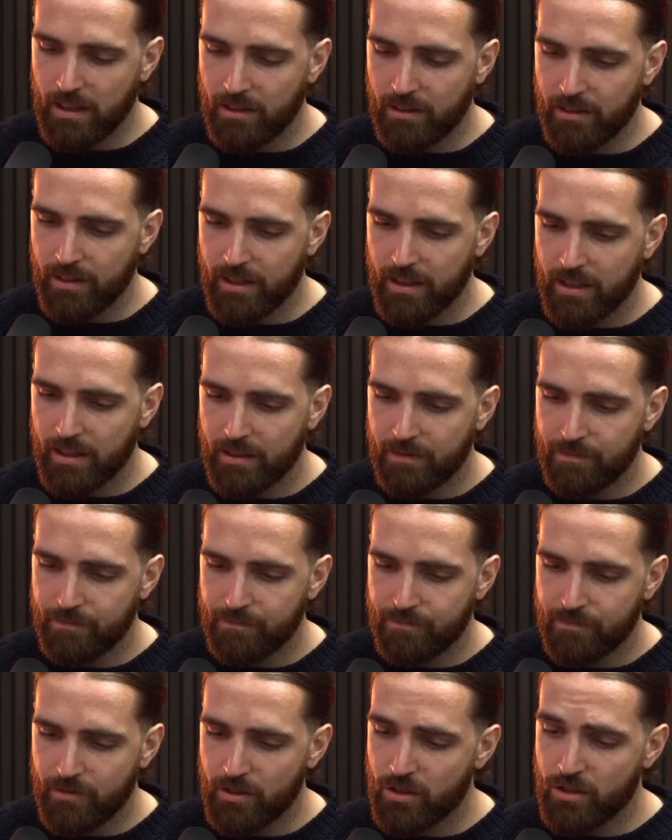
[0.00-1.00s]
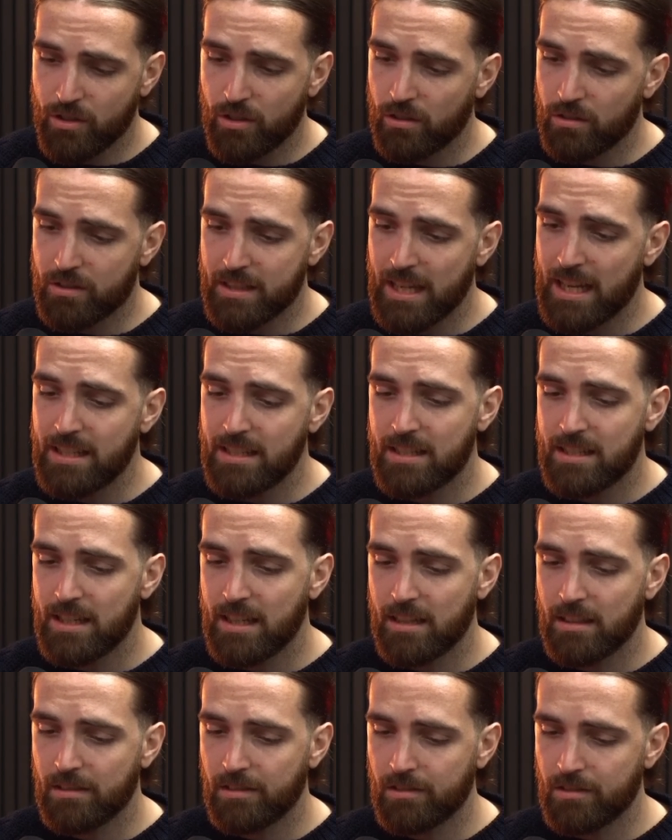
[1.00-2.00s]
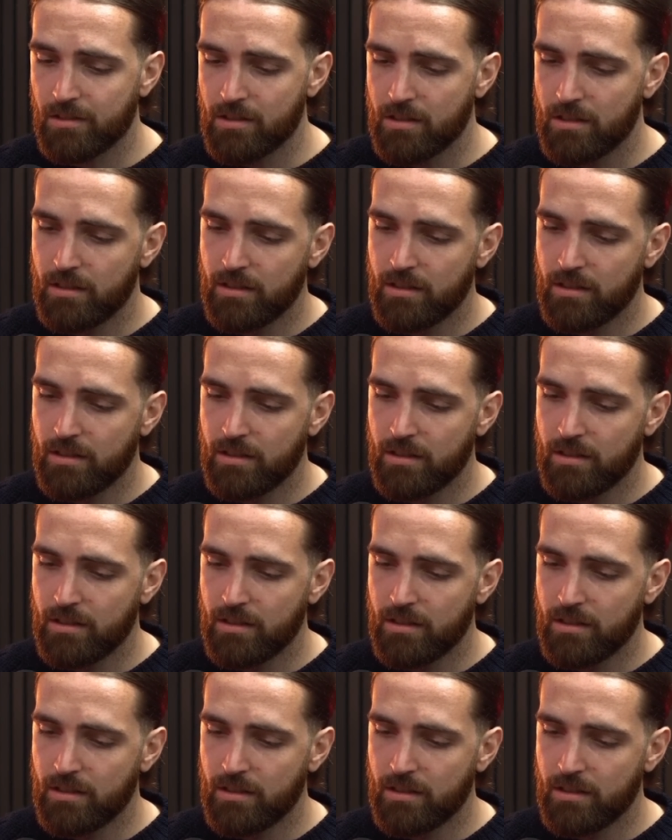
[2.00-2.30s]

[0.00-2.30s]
that already. They're just called 10 singles.